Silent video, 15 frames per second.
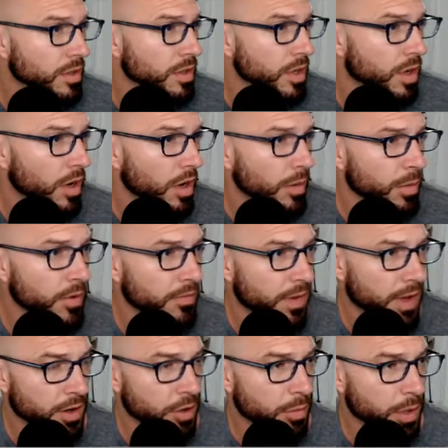Auburn,
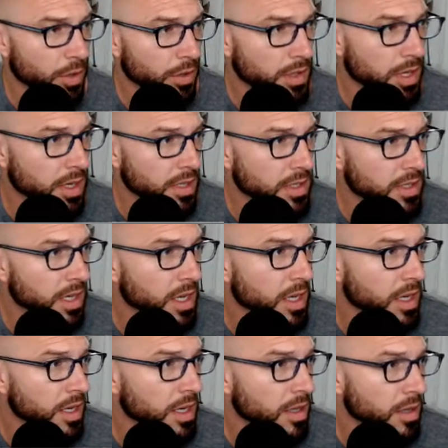Vanderbilt,
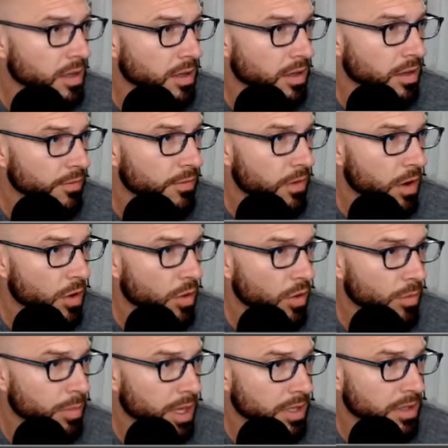Tennessee. The Fro,
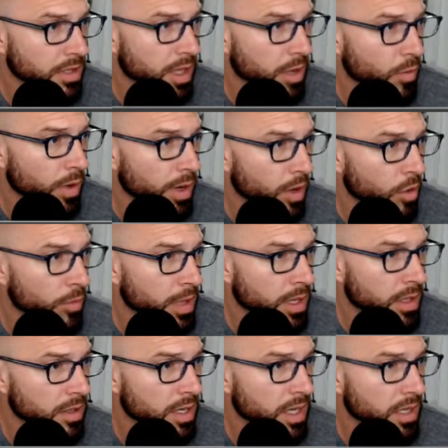Penn State, Wyoming.
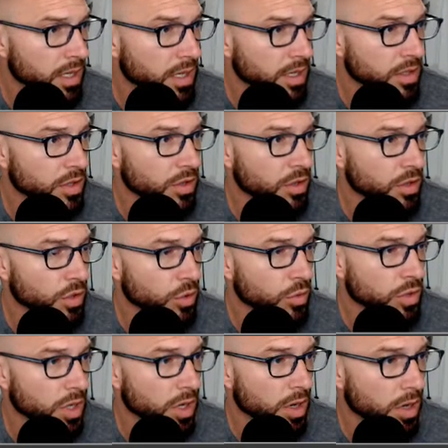Tikis,
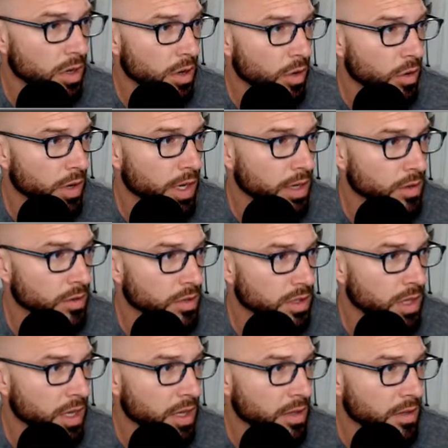Utah, Ohio
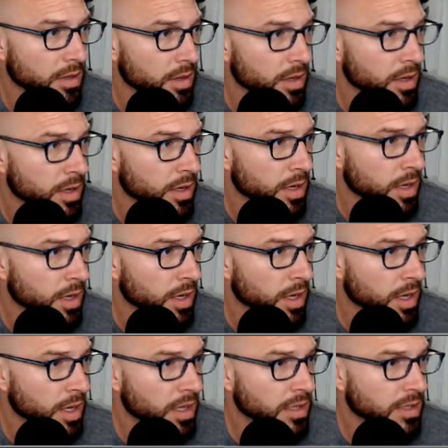State.
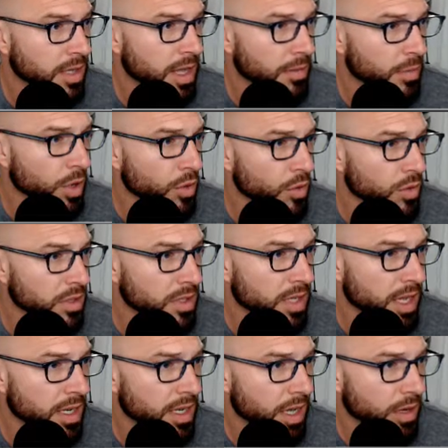Zanebo,
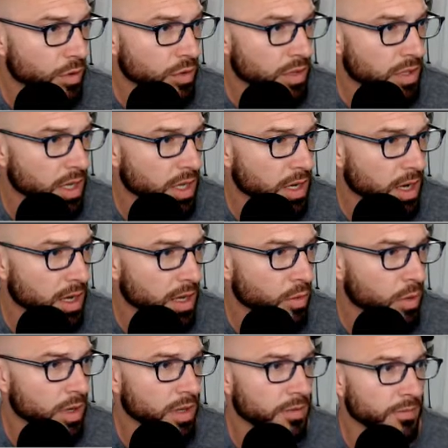San Diego State,
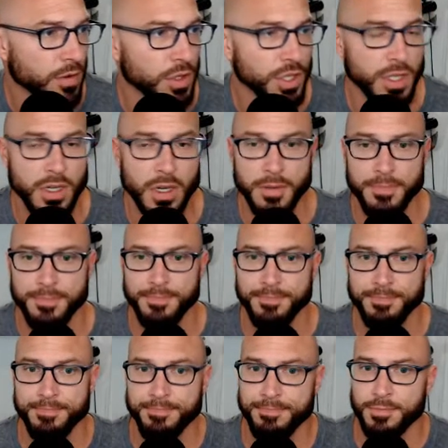Iowa, and Virginia.
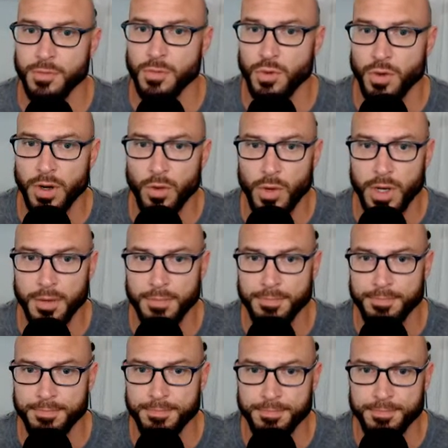Tradeaway.
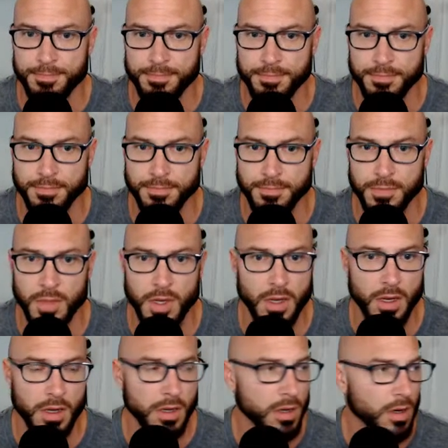
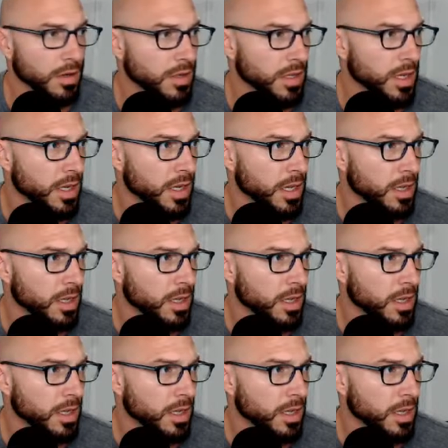Cards 88.